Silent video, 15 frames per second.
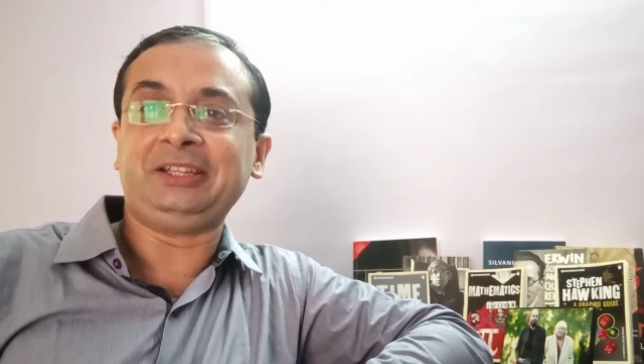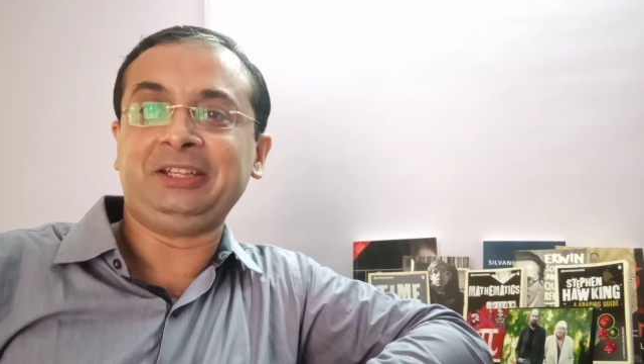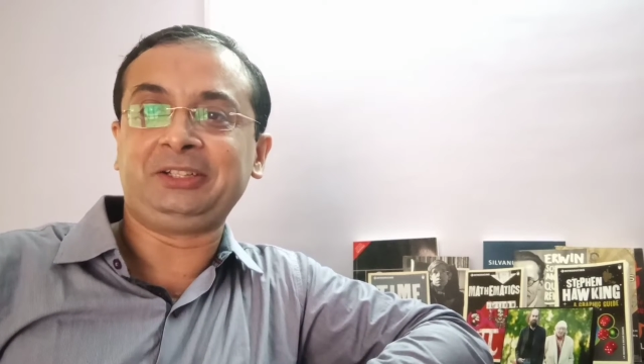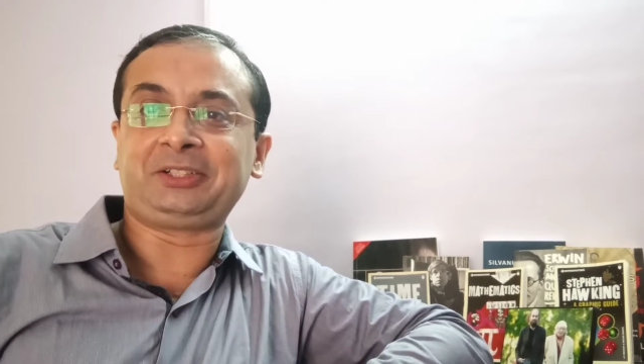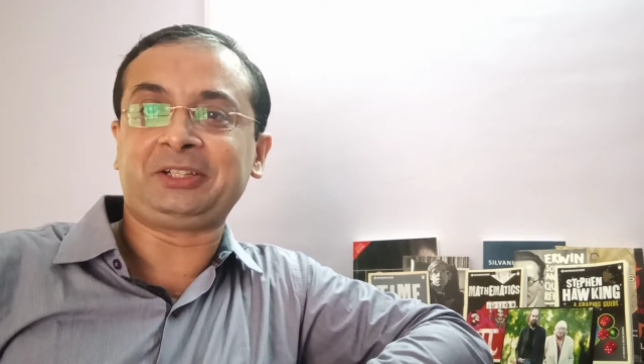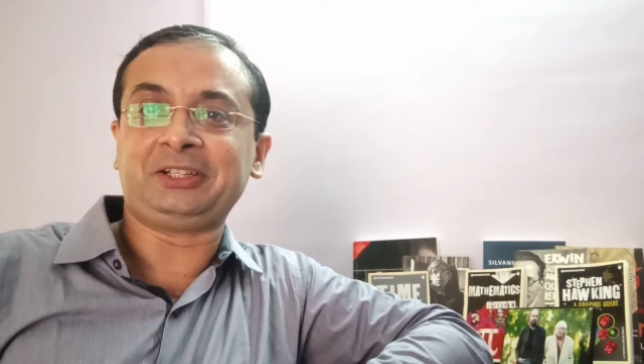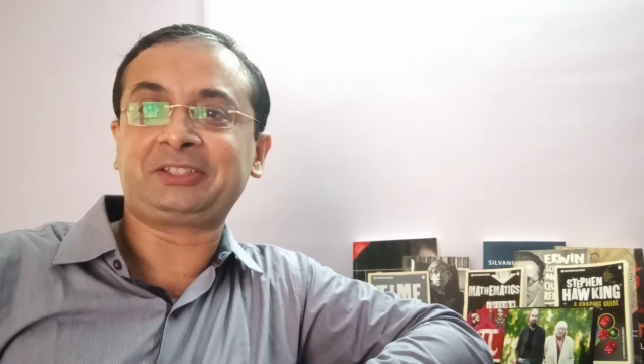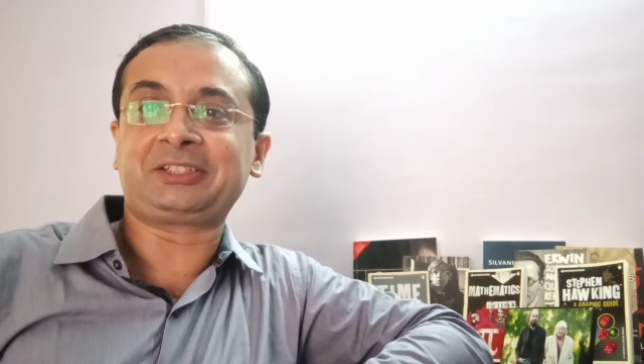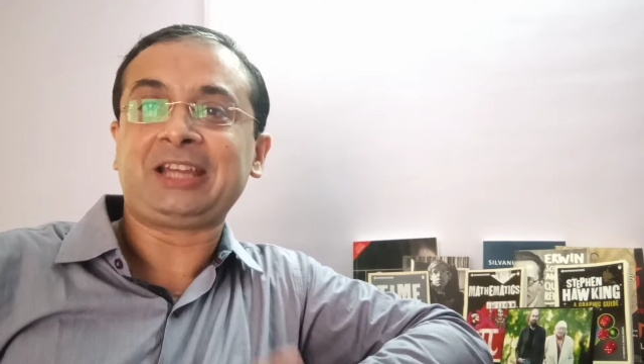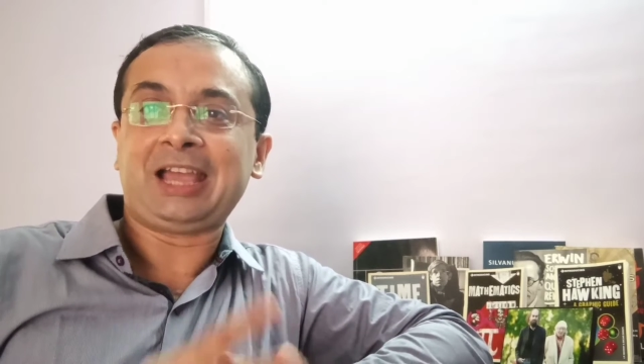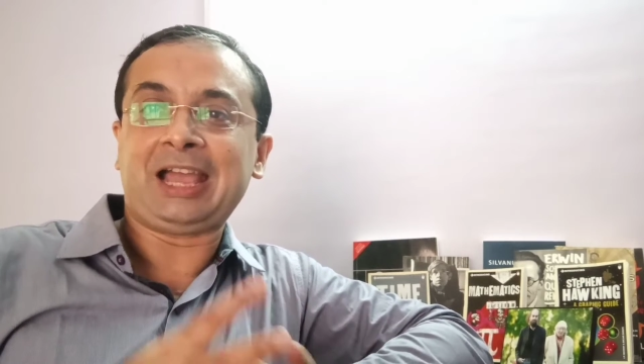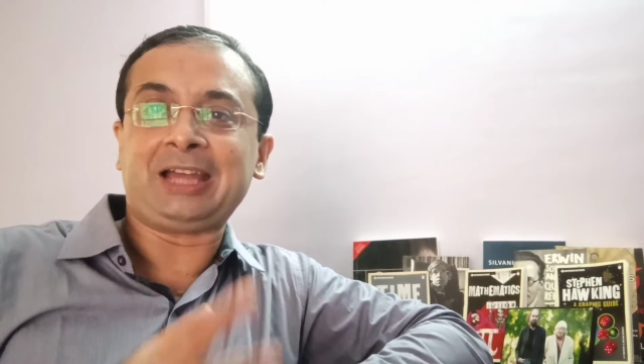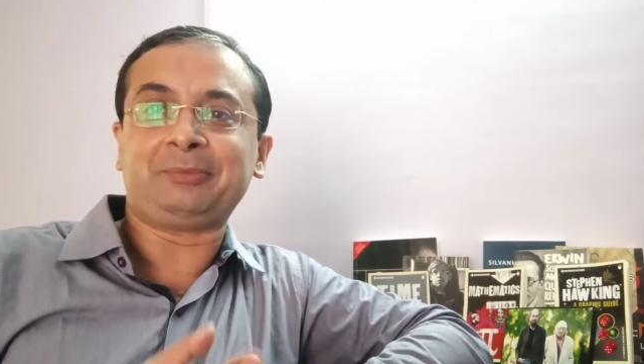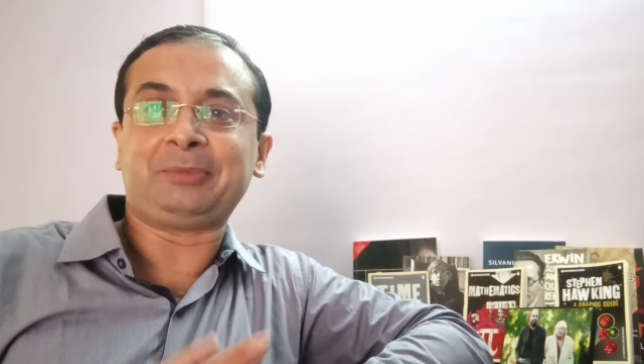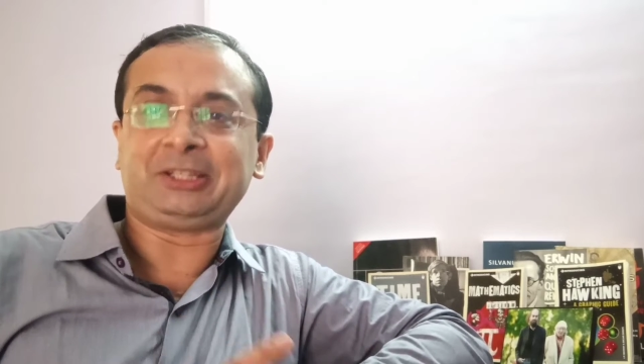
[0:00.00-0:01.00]
interests
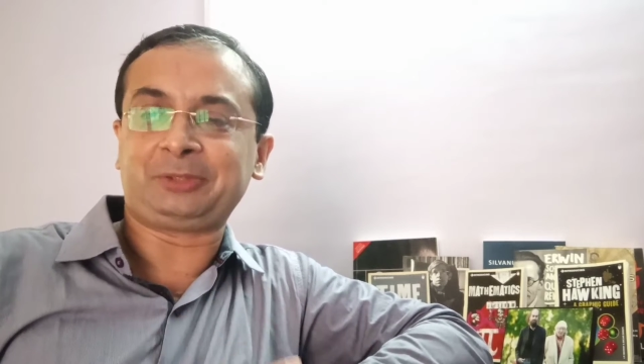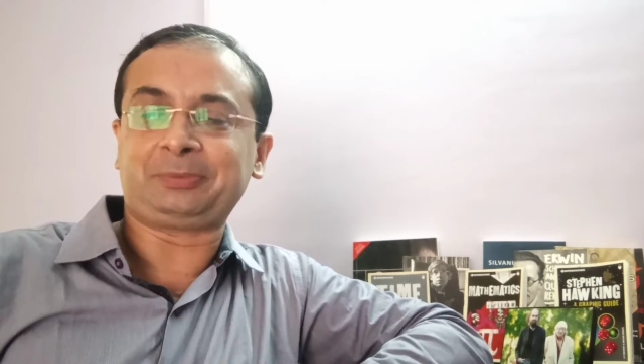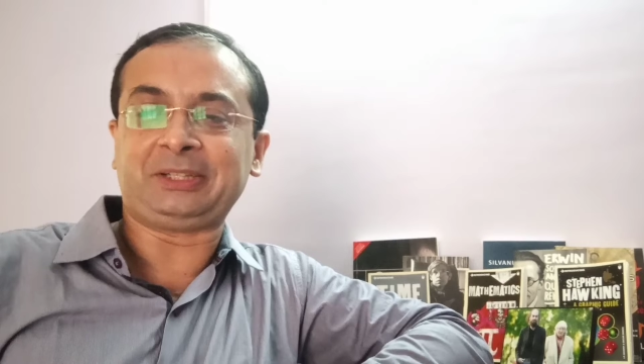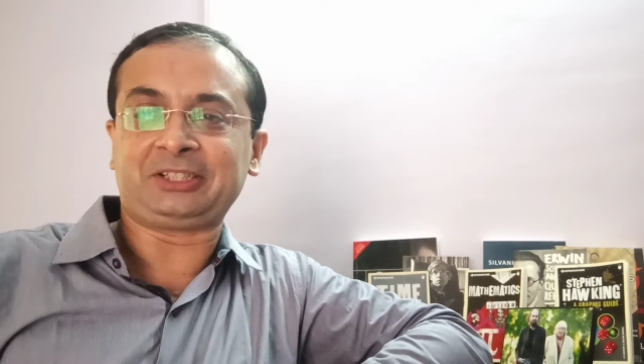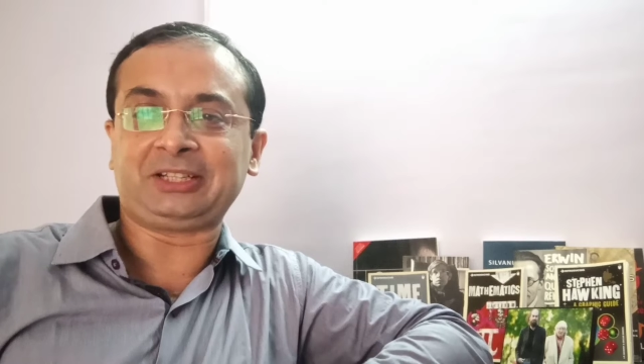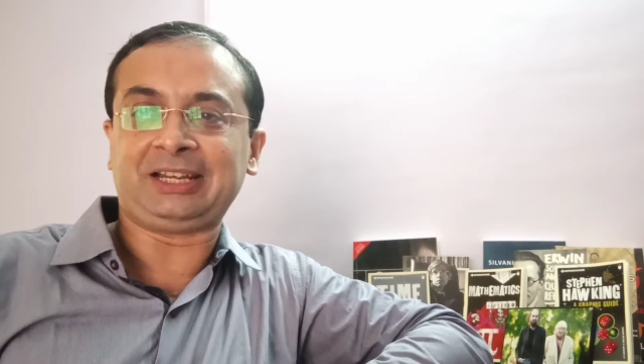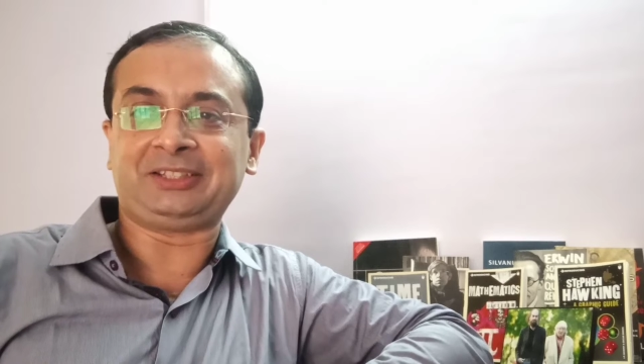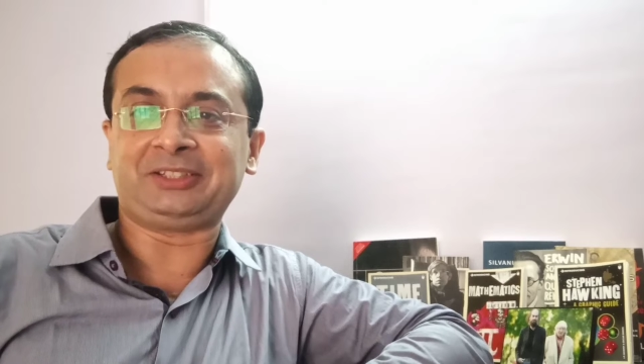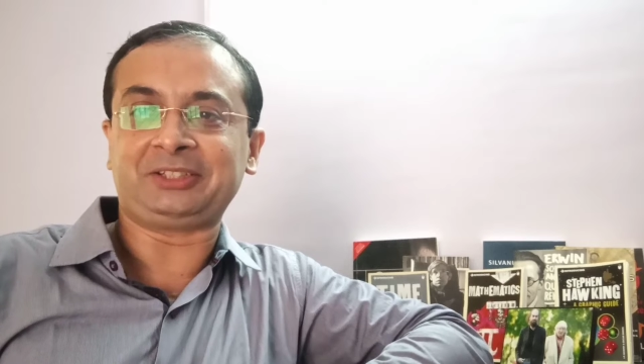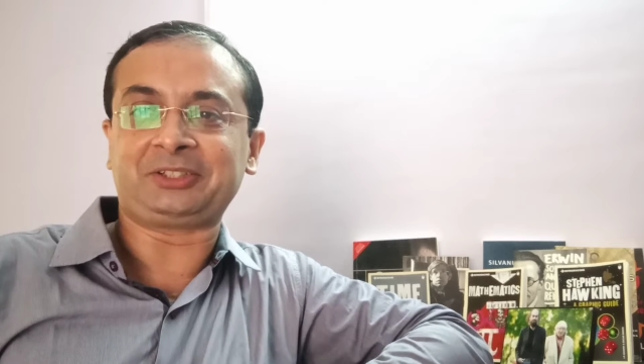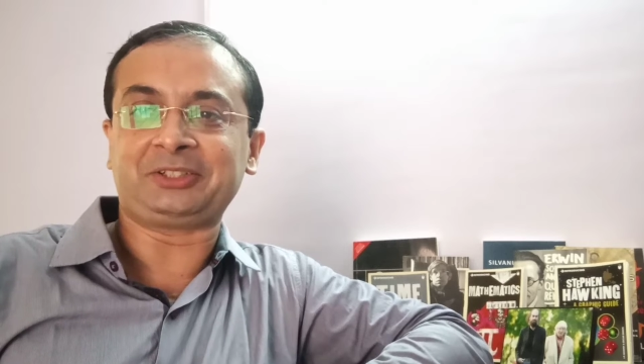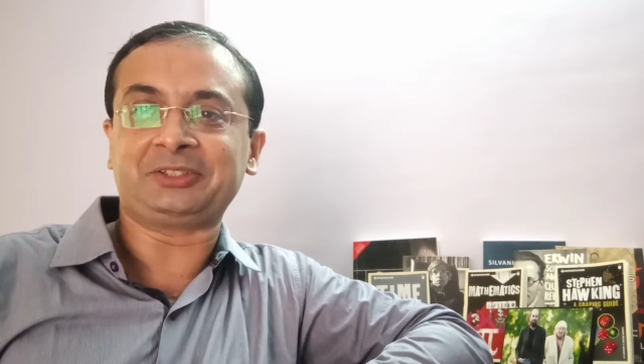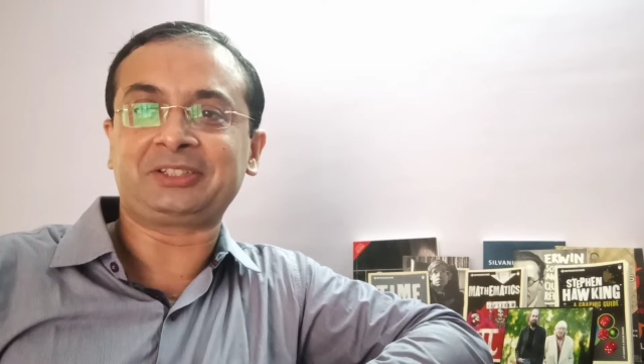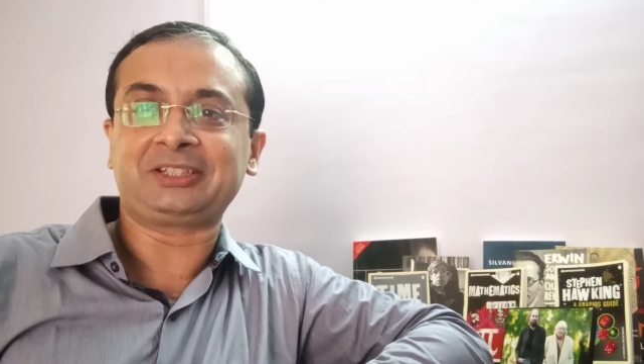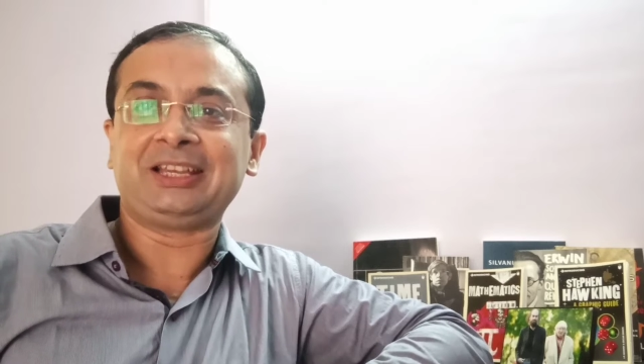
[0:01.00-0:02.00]
and my
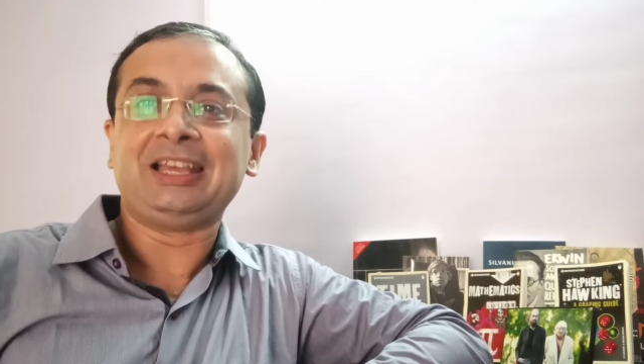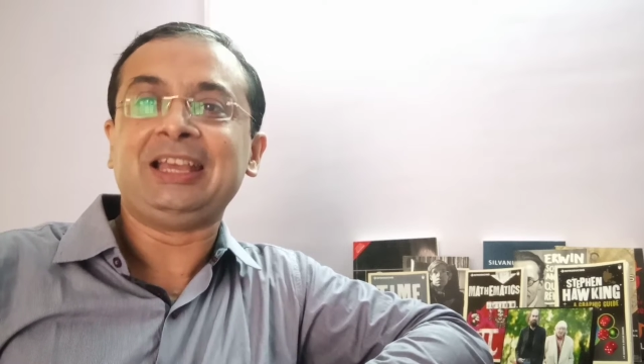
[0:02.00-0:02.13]
specializations.